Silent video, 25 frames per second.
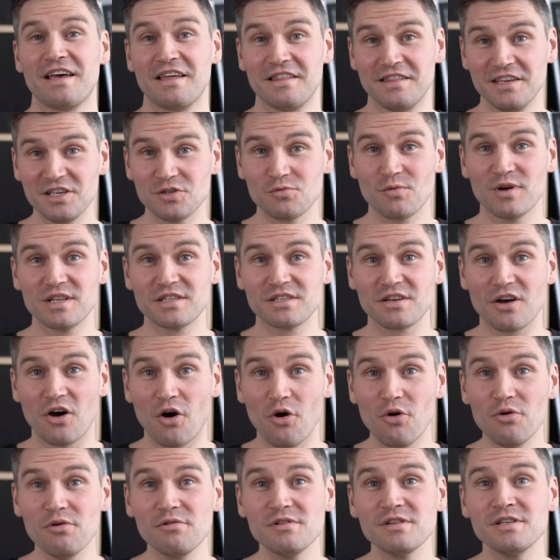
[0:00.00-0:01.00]
This one's
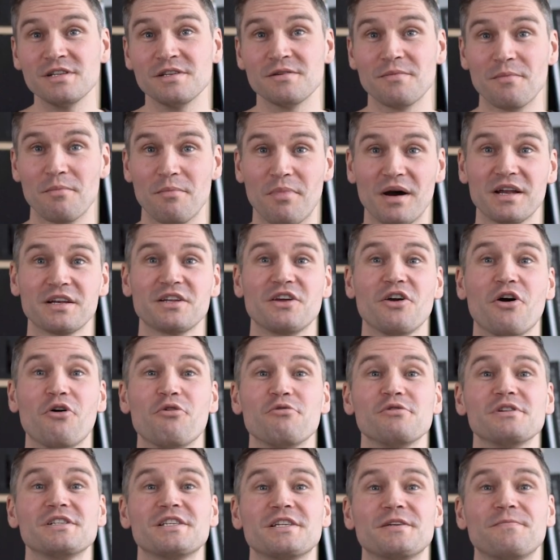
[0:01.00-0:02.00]
old but
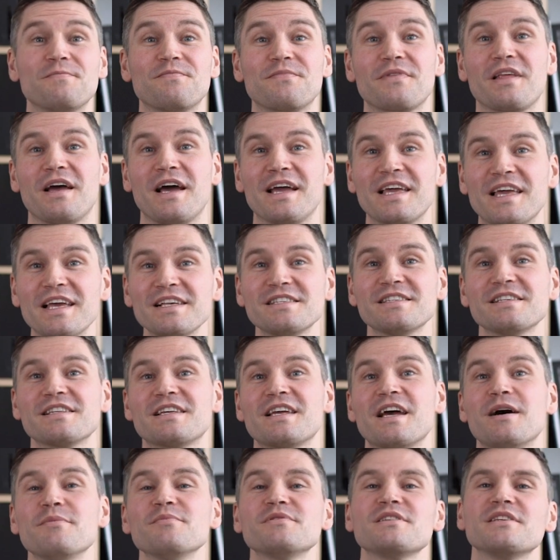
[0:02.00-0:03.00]
gold. I guess it
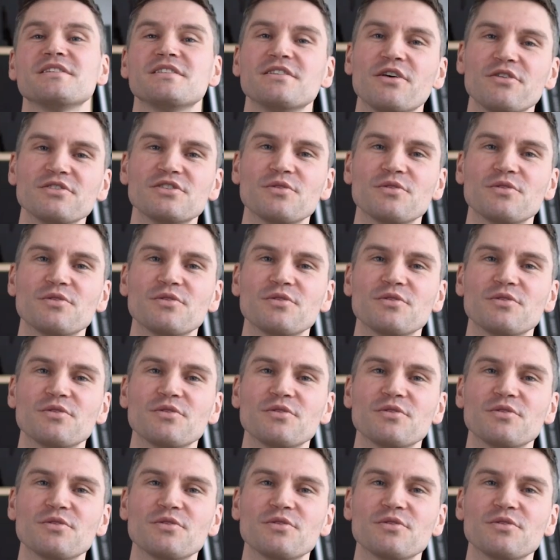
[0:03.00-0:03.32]
comes as no